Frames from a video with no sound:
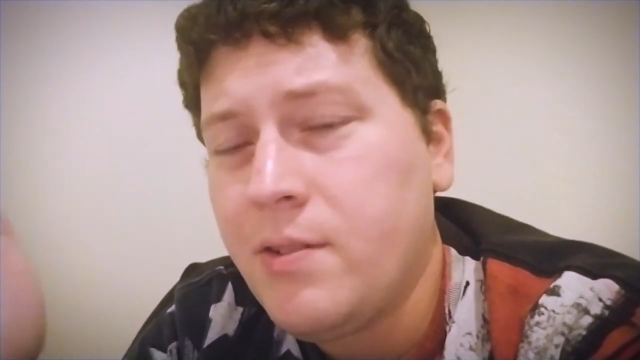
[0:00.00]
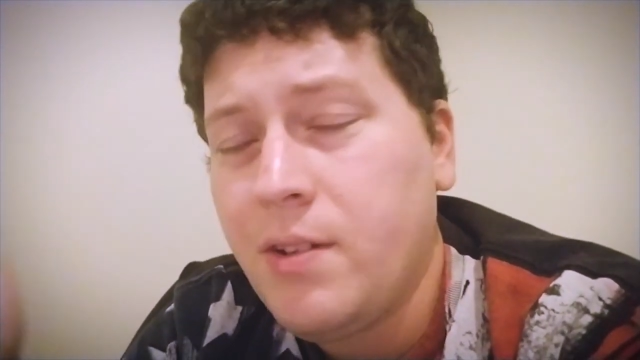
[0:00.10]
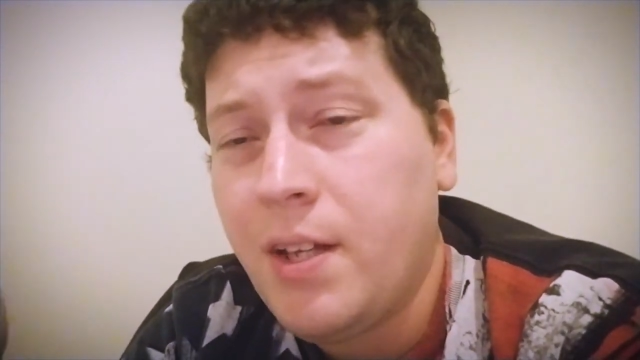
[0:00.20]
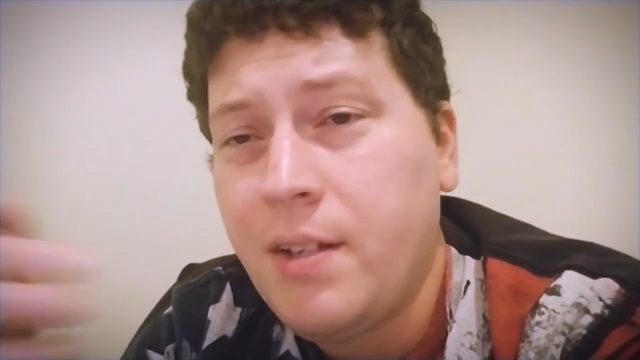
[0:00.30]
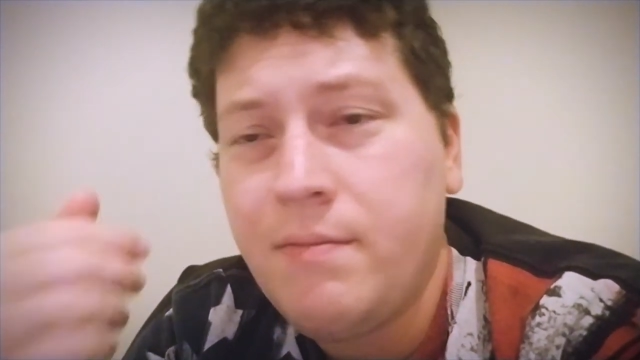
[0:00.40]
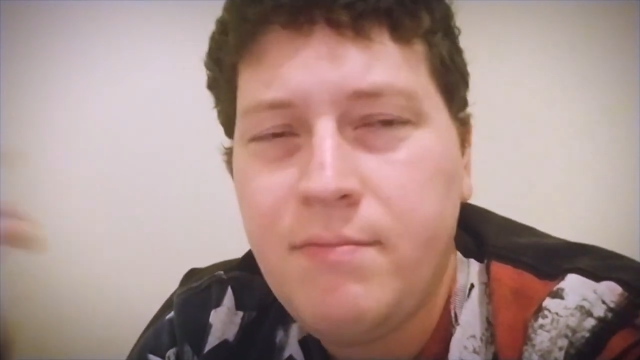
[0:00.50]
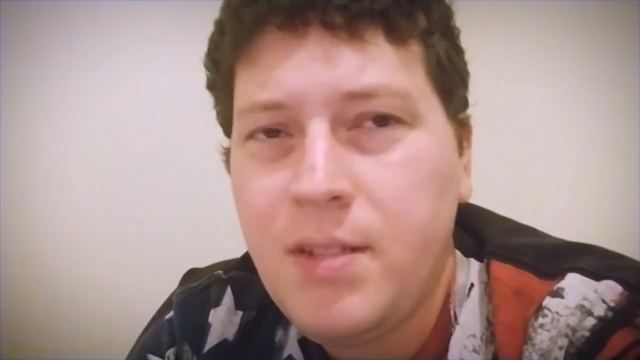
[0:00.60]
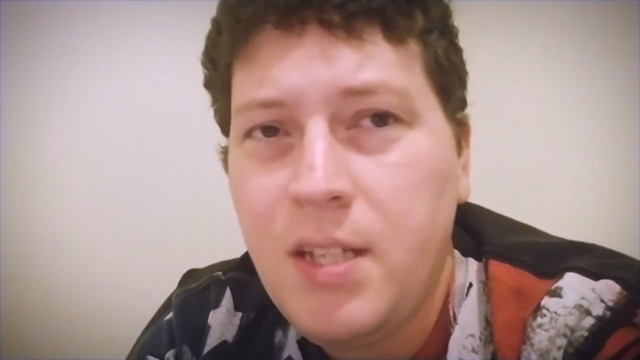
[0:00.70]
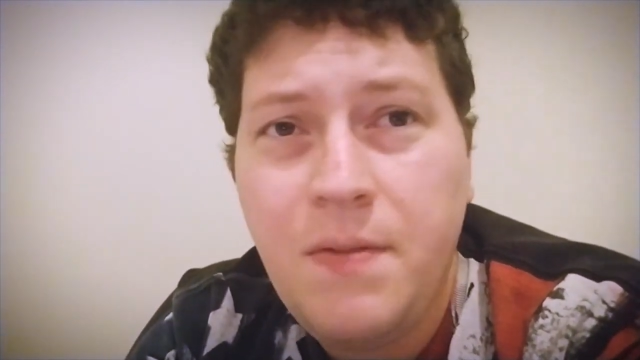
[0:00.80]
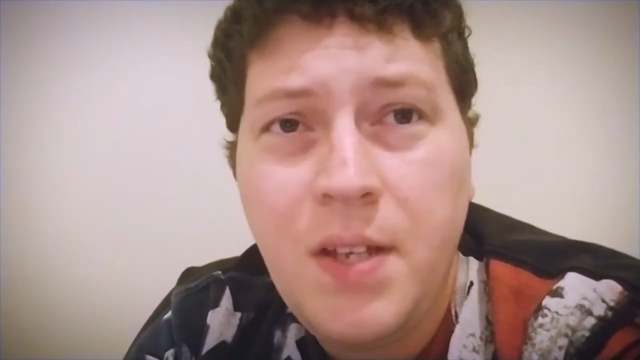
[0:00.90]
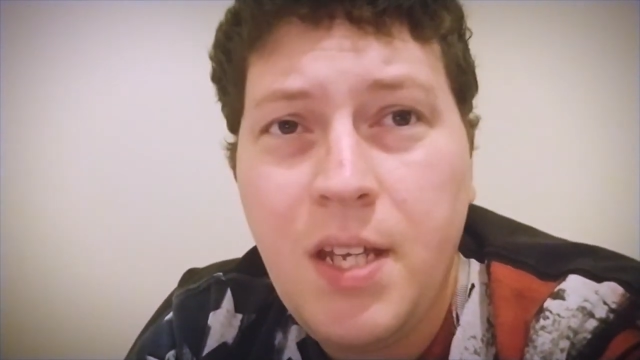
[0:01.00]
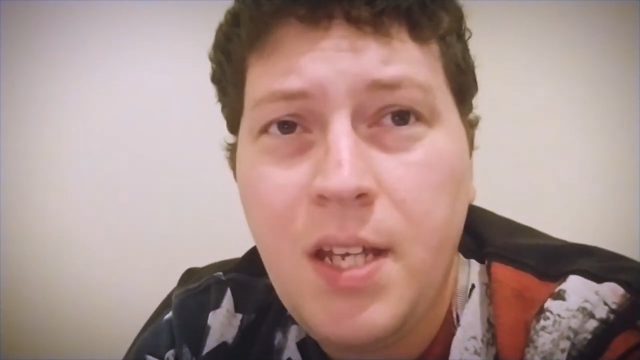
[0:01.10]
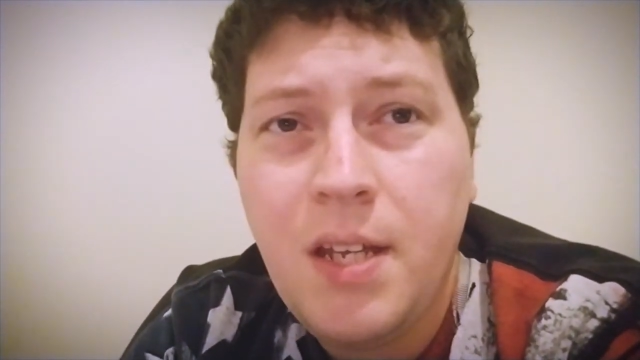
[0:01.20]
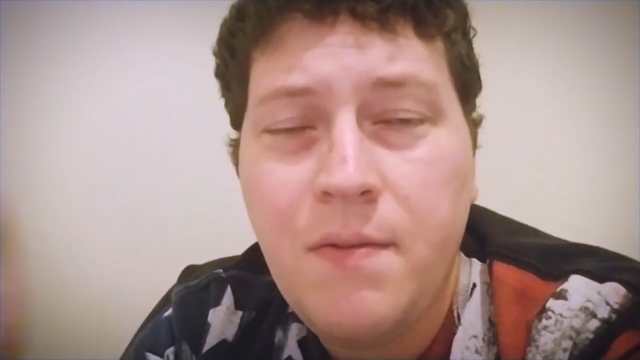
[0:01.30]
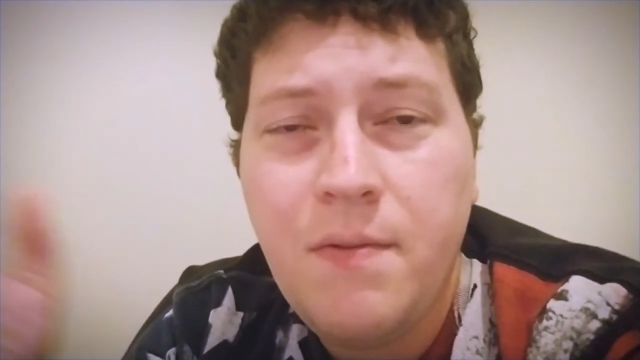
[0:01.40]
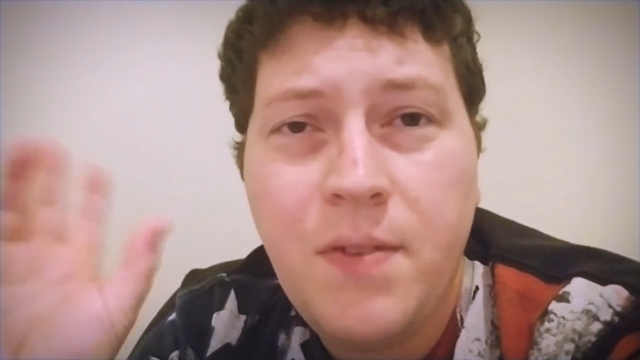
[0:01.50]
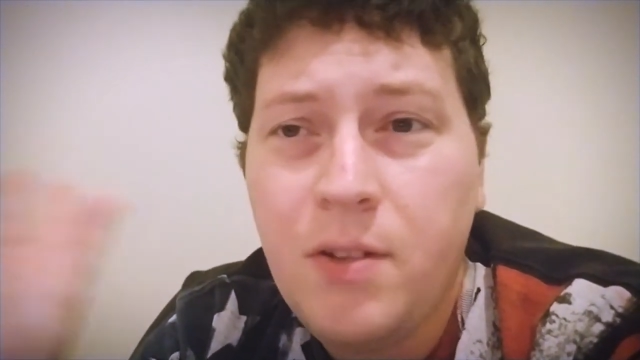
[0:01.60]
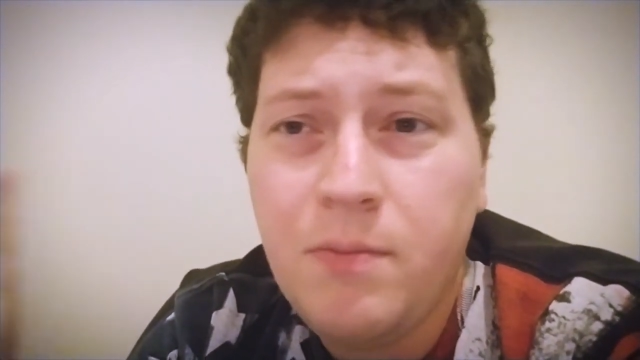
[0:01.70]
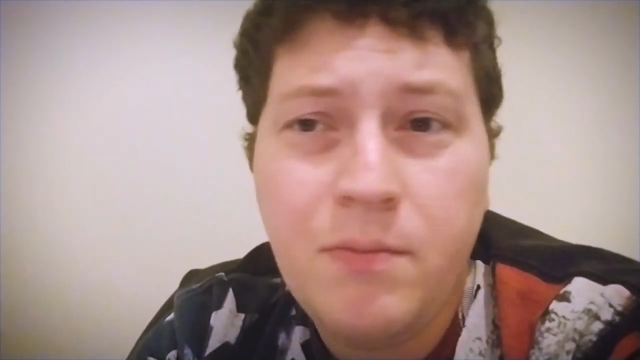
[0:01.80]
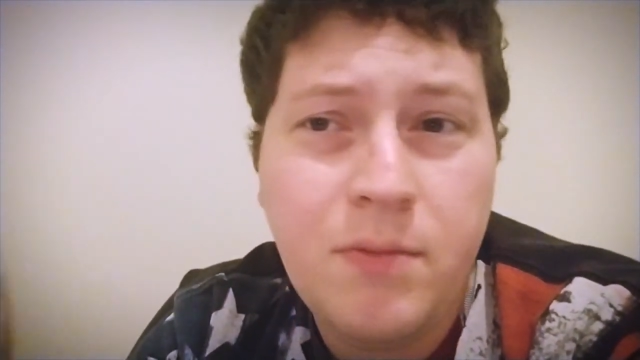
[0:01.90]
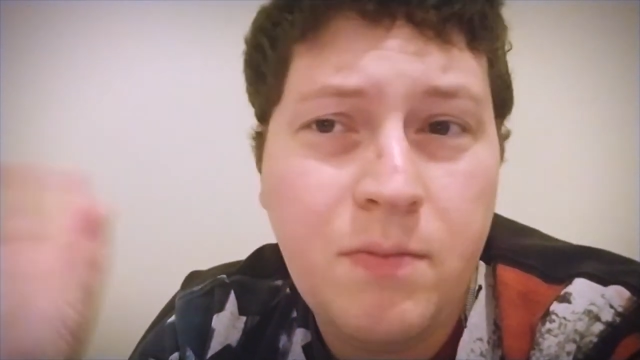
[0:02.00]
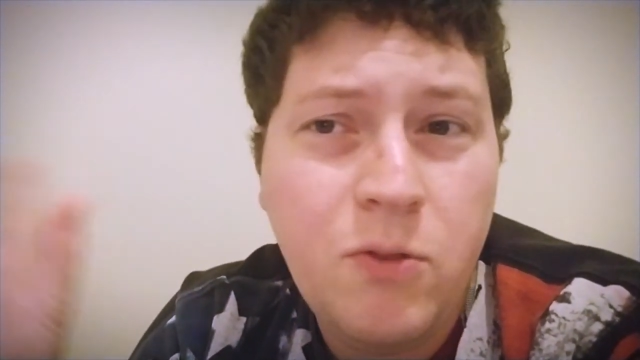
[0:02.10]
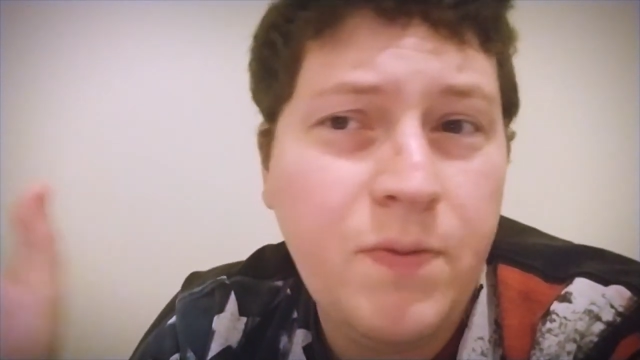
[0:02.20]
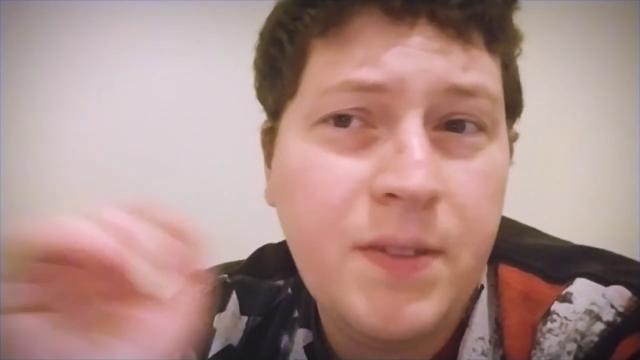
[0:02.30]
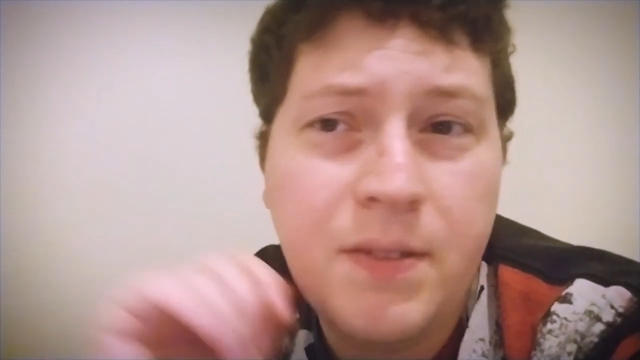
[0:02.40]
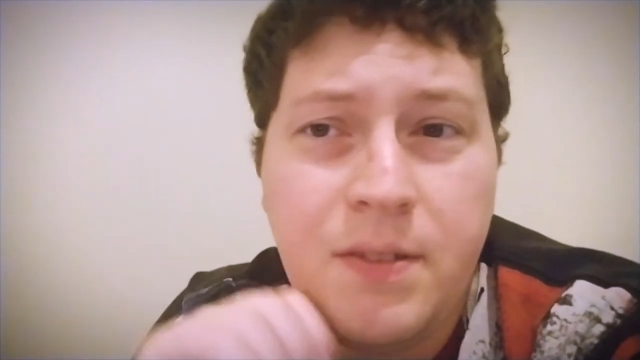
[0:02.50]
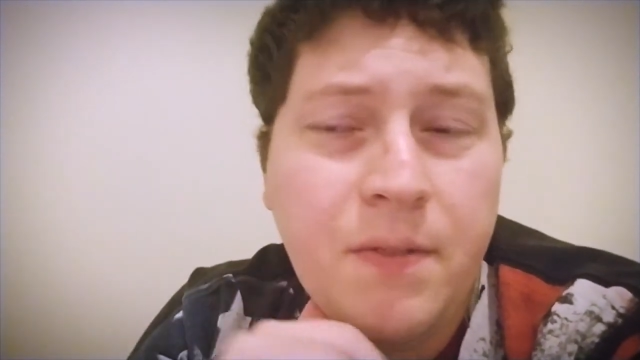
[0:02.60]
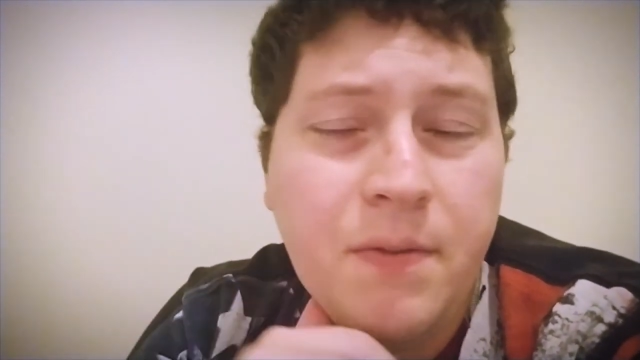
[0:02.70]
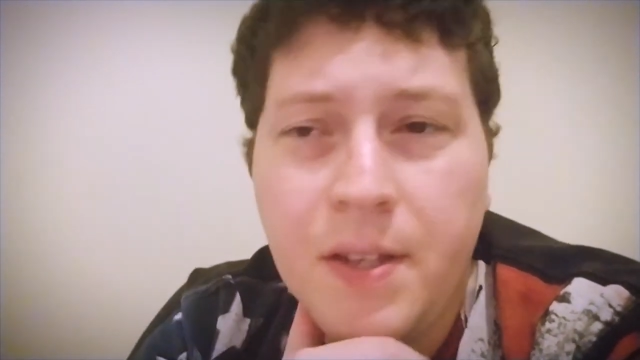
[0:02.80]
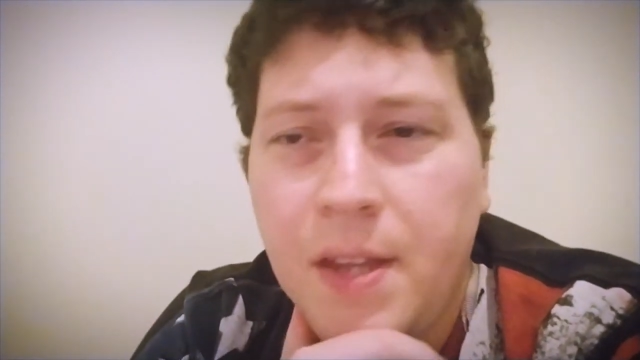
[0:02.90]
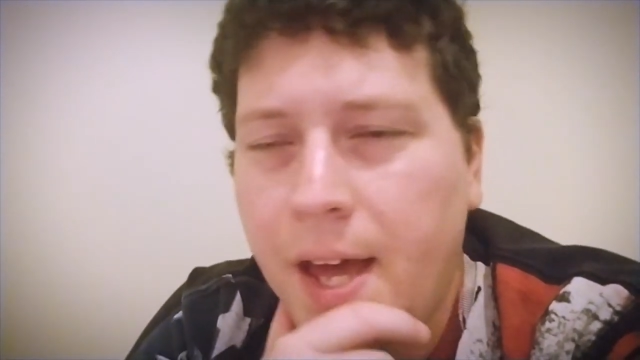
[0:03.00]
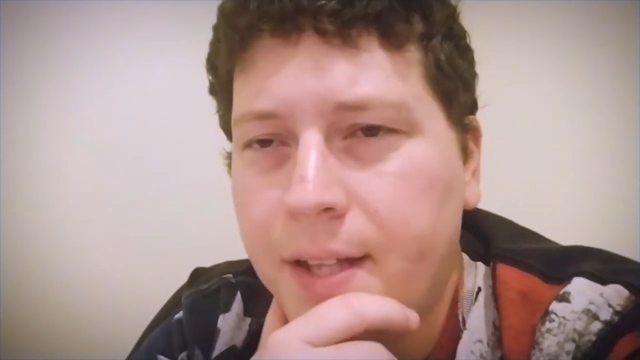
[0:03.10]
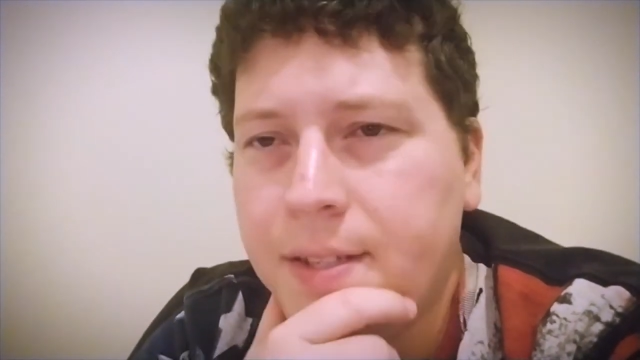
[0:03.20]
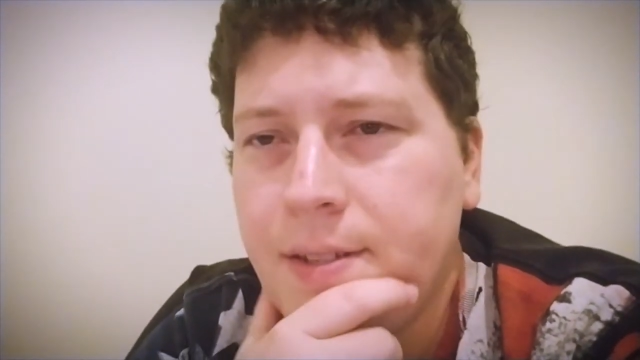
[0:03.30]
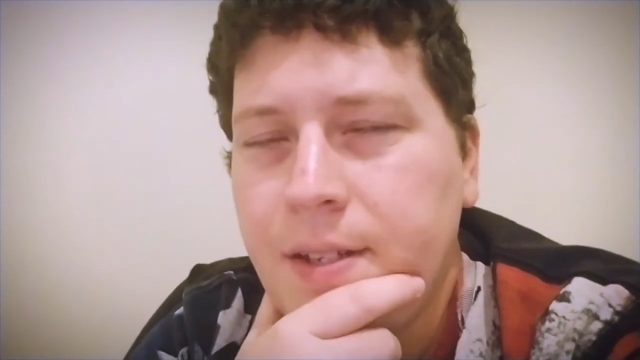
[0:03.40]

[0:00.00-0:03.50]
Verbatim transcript: so like TV and films and movies and stuff like that.